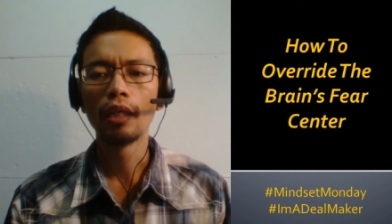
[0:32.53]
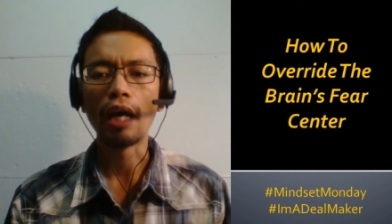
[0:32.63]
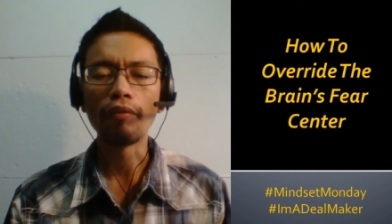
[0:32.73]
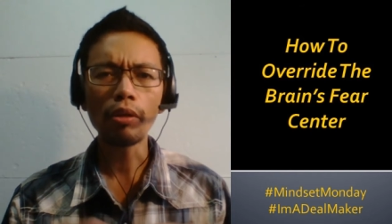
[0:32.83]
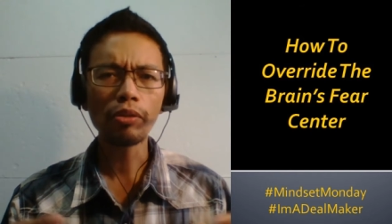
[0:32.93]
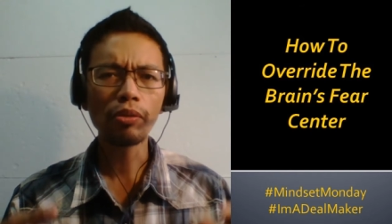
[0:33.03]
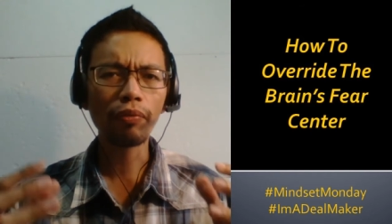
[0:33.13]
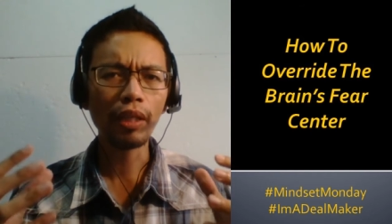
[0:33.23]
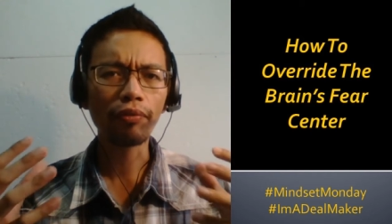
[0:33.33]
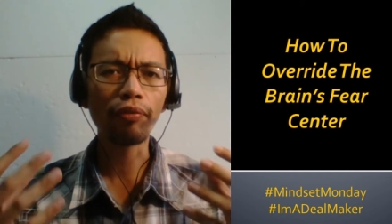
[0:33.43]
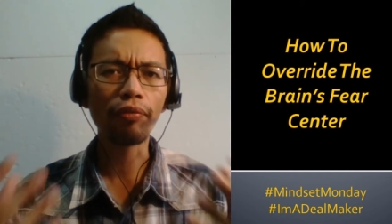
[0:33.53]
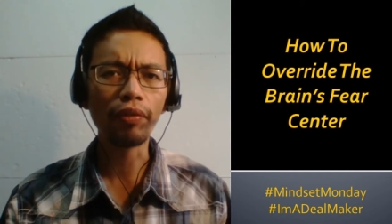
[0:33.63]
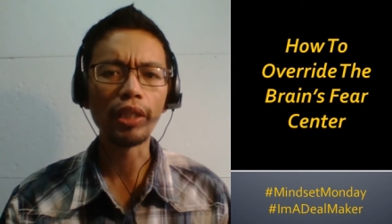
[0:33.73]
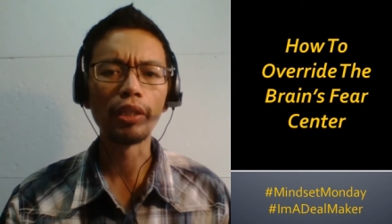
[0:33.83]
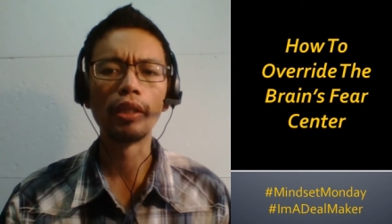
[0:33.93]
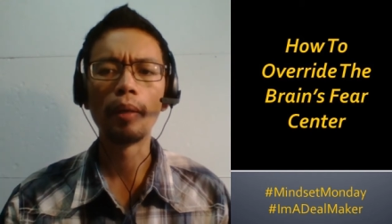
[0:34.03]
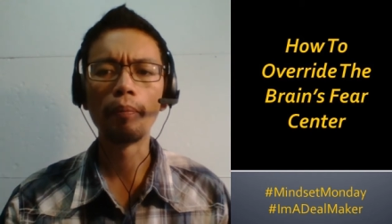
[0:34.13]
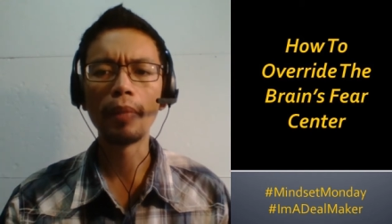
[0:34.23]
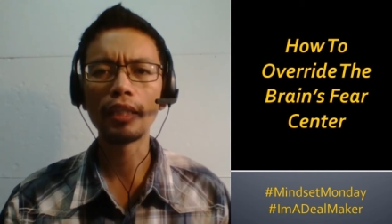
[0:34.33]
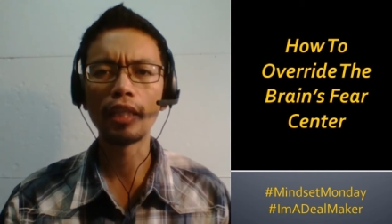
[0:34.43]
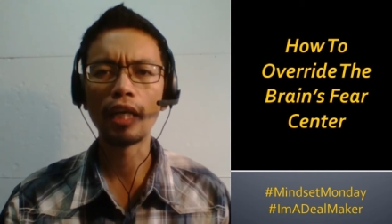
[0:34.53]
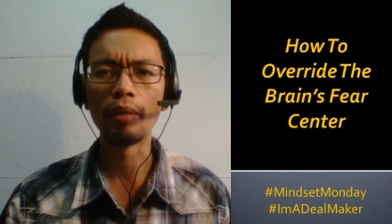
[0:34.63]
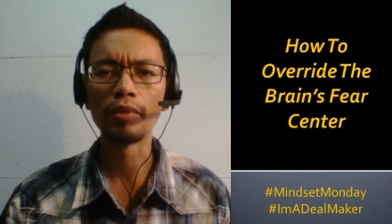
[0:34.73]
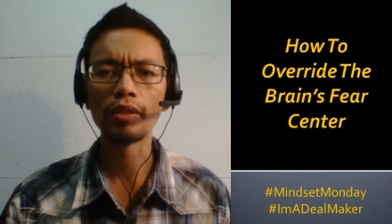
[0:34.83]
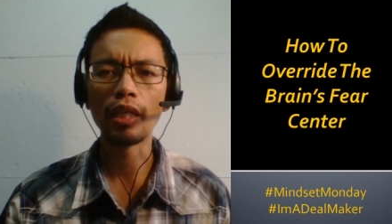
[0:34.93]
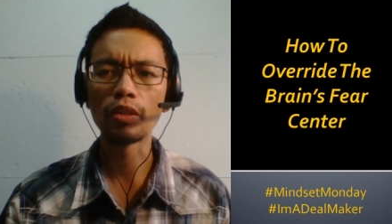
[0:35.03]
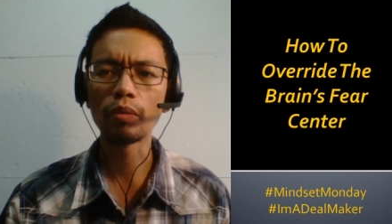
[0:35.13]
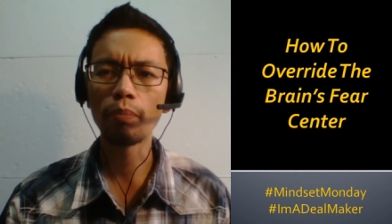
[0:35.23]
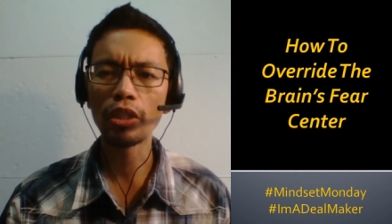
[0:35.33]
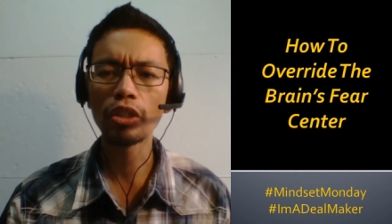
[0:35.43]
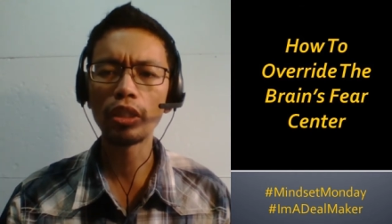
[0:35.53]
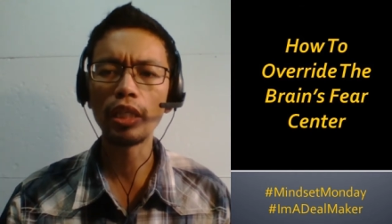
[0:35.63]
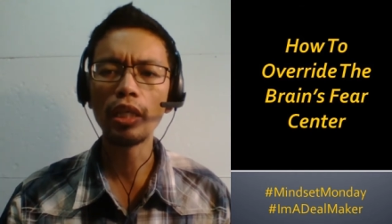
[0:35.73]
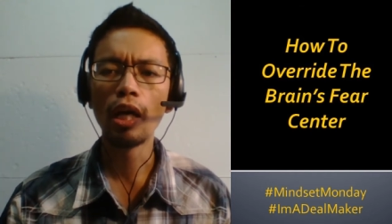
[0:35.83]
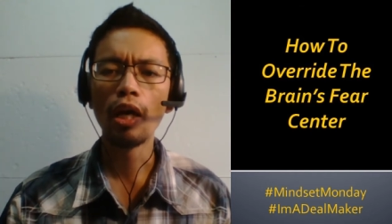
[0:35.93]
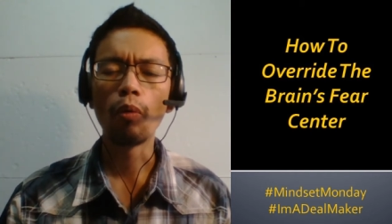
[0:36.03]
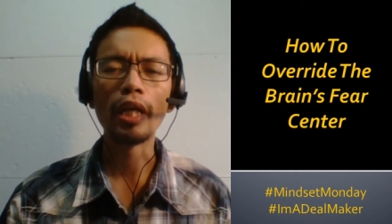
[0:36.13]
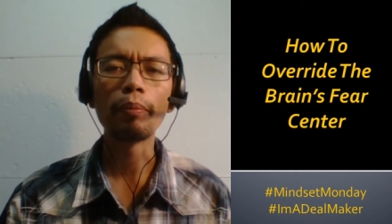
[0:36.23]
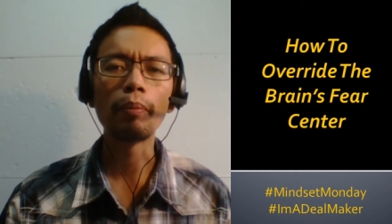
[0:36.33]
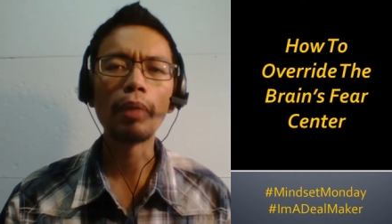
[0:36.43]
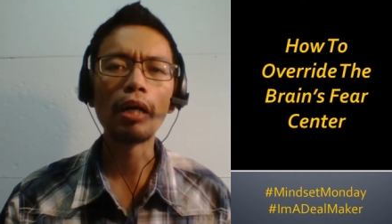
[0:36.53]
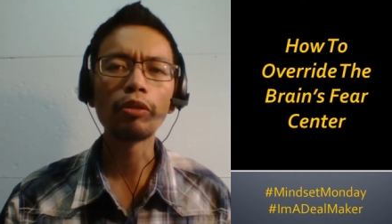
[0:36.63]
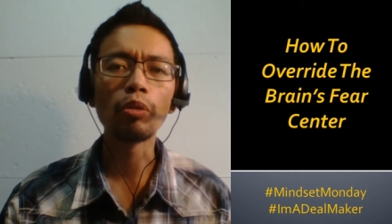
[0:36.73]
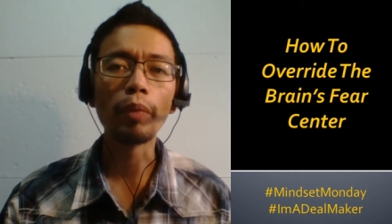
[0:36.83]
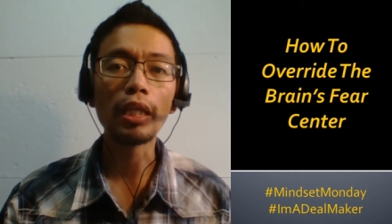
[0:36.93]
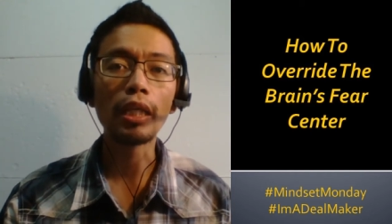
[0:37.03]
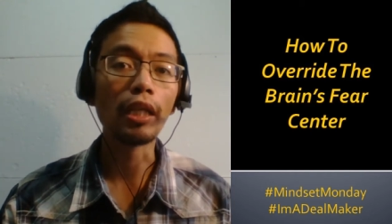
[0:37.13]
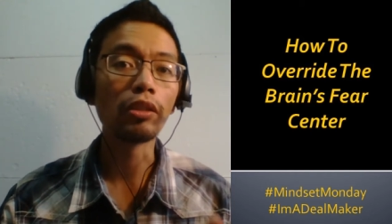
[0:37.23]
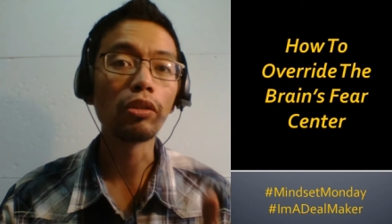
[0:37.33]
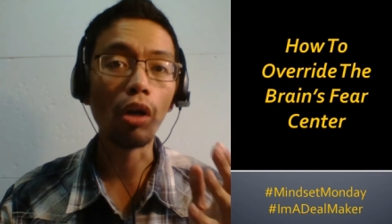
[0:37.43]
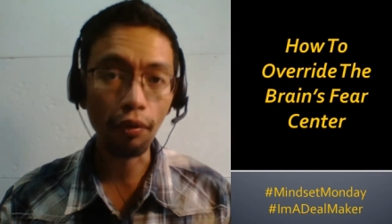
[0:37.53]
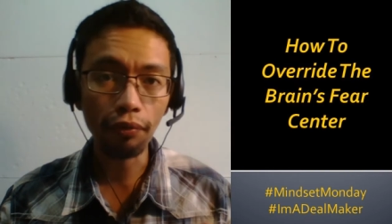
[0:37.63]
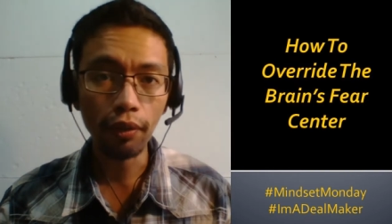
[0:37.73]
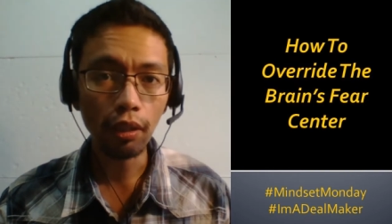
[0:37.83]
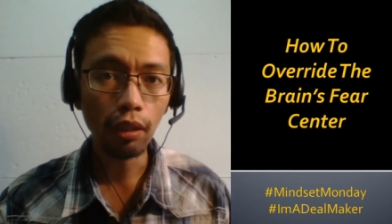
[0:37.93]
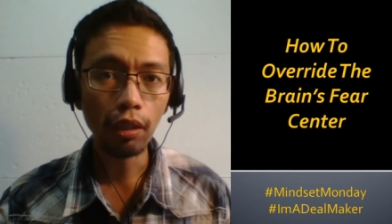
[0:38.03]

I've also felt fear many times, especially when I'm about to make an offer